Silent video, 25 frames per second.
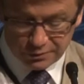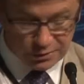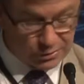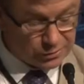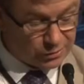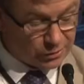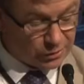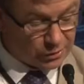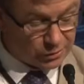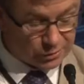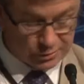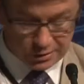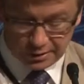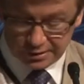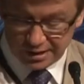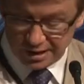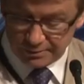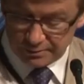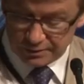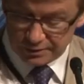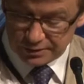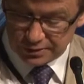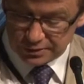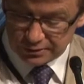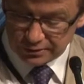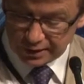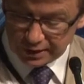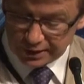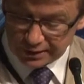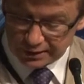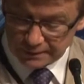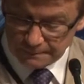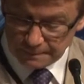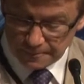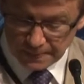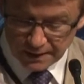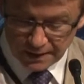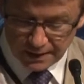research to
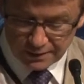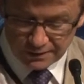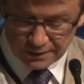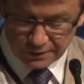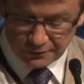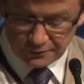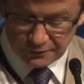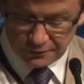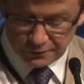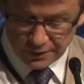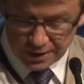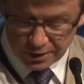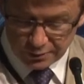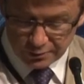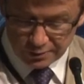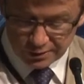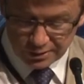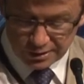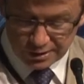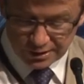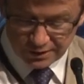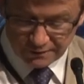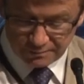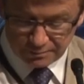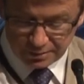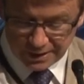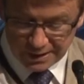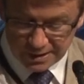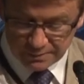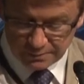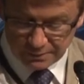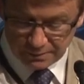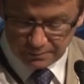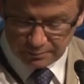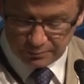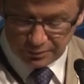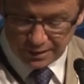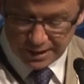demonstrate the frequency of
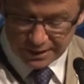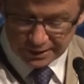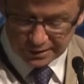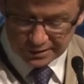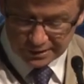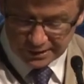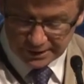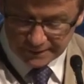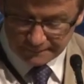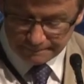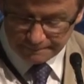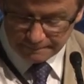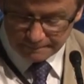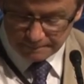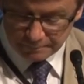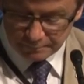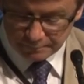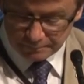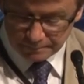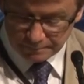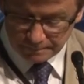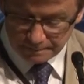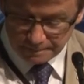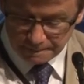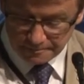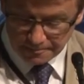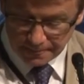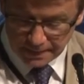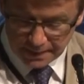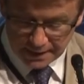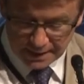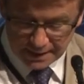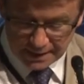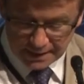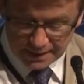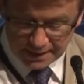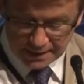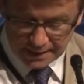placement breakdown,
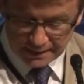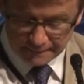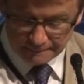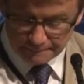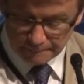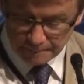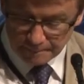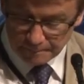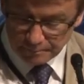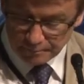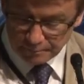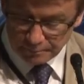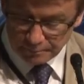um,